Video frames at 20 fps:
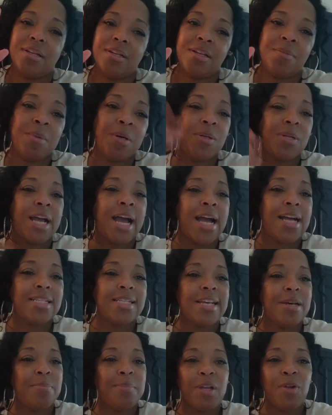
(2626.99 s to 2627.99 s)
Come on,
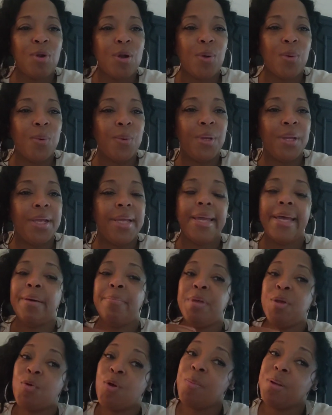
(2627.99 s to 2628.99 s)
guys, help me grow.
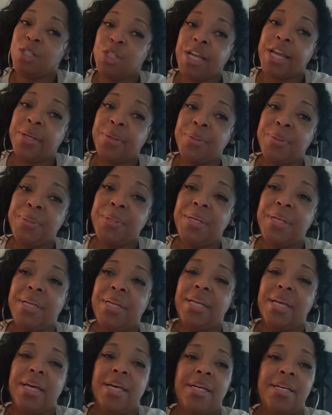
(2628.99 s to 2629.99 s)
Help me grow my channel
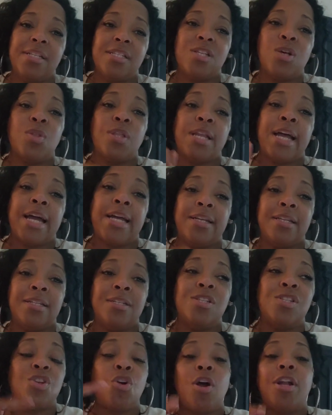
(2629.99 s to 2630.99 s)
so that I
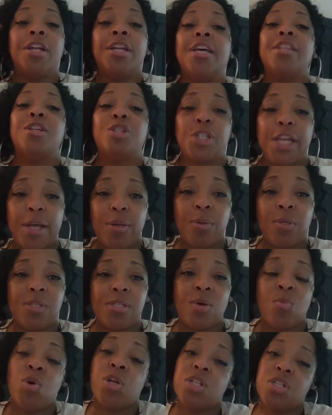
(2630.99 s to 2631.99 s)
can start another channel,
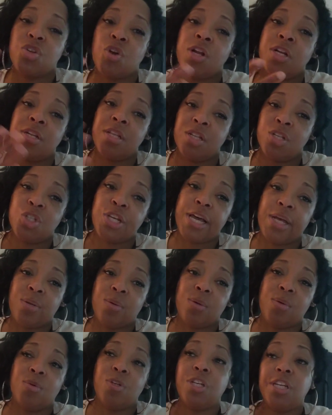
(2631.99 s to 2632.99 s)
because I want to start another
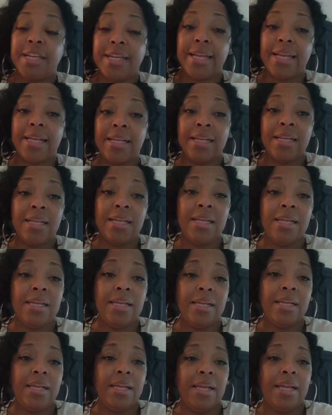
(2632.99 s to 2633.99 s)
channel on cooking.
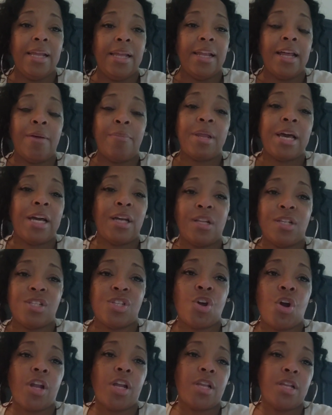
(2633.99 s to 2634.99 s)
And I'm not going to
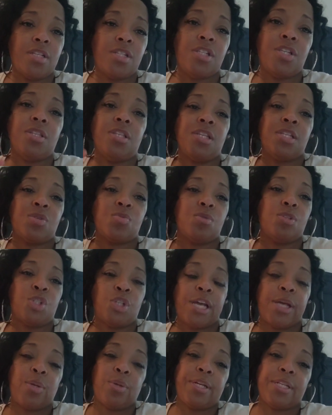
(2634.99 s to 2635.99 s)
start it until this
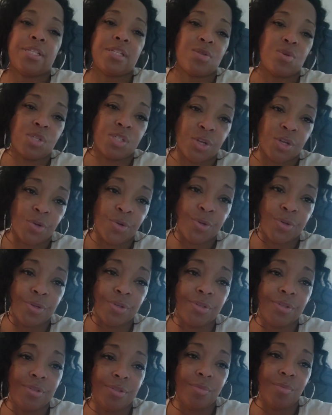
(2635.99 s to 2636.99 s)
channel gets to a
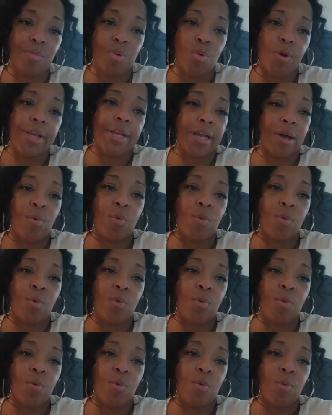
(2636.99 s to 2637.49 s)
certain point.